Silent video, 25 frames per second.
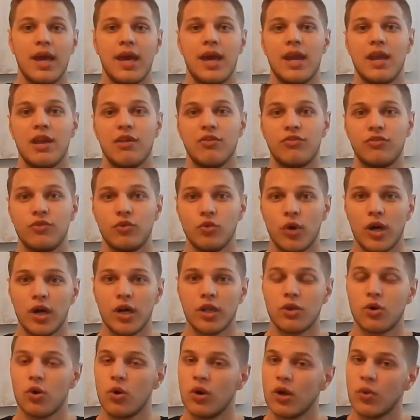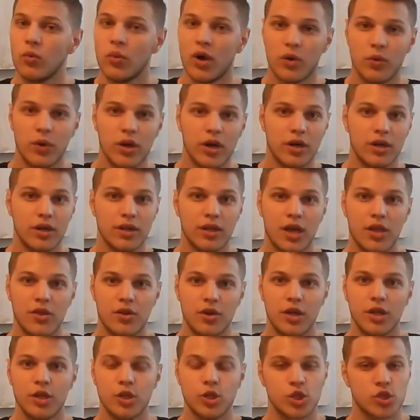and if you are going one way or
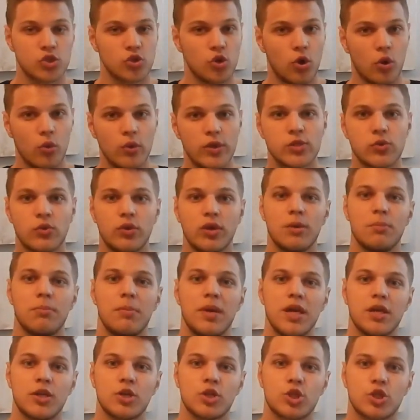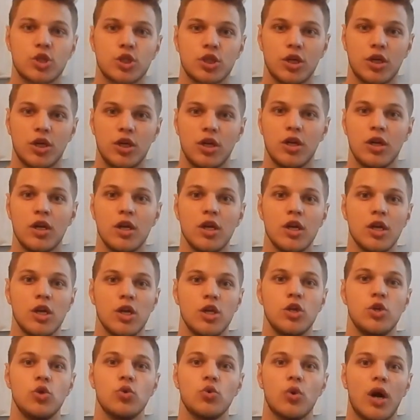another, you just always want to make sure
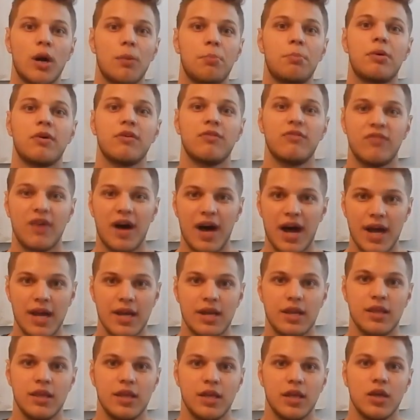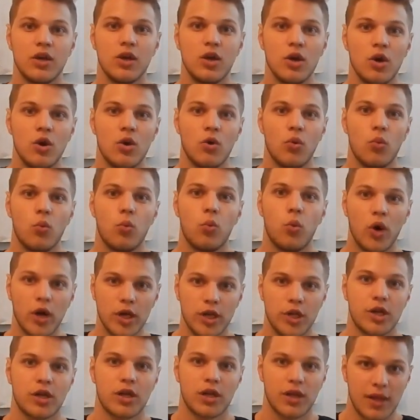you are providing
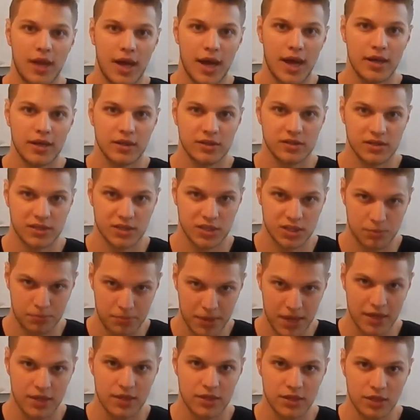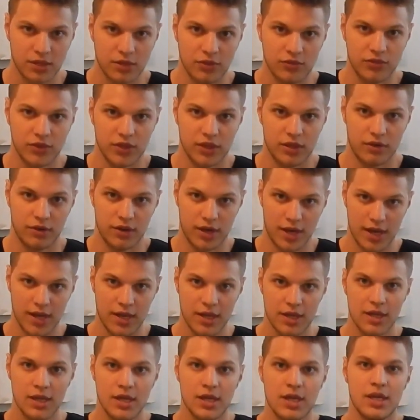what your client is expecting of it,
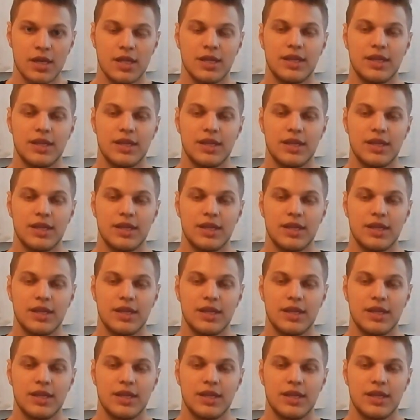right?